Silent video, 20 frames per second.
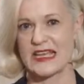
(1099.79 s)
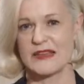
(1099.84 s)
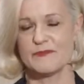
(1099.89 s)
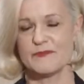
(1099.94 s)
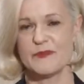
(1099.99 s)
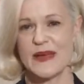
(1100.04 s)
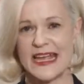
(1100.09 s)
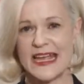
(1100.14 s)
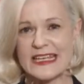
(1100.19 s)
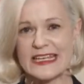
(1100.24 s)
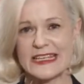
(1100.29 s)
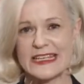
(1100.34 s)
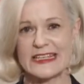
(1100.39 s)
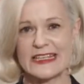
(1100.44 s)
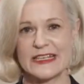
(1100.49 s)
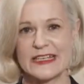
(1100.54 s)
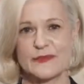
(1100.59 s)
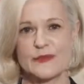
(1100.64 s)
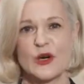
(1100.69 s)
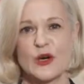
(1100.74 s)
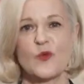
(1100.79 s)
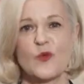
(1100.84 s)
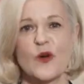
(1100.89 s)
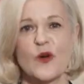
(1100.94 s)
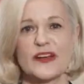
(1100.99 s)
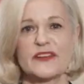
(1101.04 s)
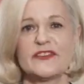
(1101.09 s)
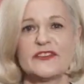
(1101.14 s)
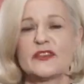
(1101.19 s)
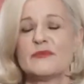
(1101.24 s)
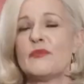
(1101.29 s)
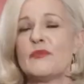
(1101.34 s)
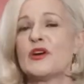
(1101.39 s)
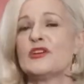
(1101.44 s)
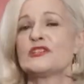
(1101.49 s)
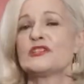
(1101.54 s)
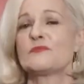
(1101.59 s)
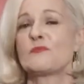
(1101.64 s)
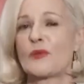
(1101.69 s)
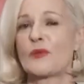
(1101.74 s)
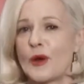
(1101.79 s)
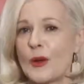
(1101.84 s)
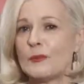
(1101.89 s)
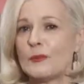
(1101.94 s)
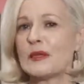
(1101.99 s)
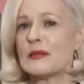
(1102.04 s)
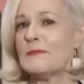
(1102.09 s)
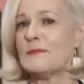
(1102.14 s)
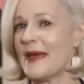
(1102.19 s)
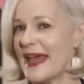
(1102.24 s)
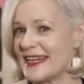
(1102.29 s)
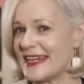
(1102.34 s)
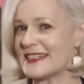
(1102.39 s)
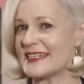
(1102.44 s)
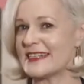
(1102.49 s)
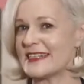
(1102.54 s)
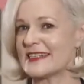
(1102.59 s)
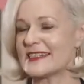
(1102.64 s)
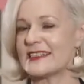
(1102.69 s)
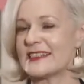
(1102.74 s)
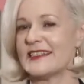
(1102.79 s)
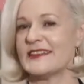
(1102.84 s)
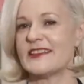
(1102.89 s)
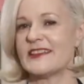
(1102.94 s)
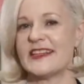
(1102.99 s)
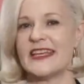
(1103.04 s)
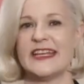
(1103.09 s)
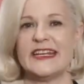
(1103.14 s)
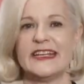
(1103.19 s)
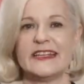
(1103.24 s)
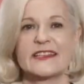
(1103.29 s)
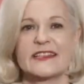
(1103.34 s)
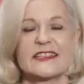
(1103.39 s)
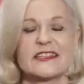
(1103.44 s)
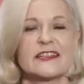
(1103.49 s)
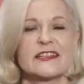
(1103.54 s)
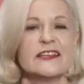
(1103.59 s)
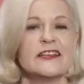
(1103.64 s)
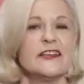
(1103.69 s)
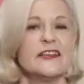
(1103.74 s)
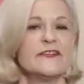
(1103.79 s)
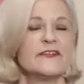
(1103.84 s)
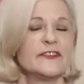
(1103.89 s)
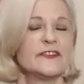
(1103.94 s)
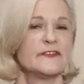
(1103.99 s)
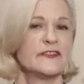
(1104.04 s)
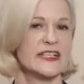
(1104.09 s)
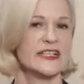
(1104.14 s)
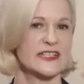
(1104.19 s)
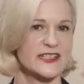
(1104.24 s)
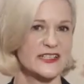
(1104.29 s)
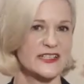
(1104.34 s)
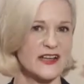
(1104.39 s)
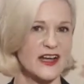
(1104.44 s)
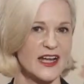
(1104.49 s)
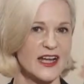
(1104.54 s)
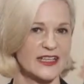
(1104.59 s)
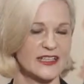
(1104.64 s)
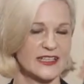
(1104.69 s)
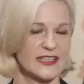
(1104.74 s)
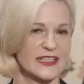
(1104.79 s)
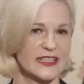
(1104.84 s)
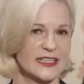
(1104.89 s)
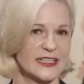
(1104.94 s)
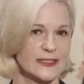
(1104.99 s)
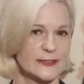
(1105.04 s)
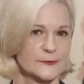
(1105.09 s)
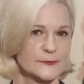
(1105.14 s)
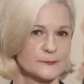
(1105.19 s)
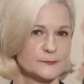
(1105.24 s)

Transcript: making them one of the most problematic synthetics for recycling.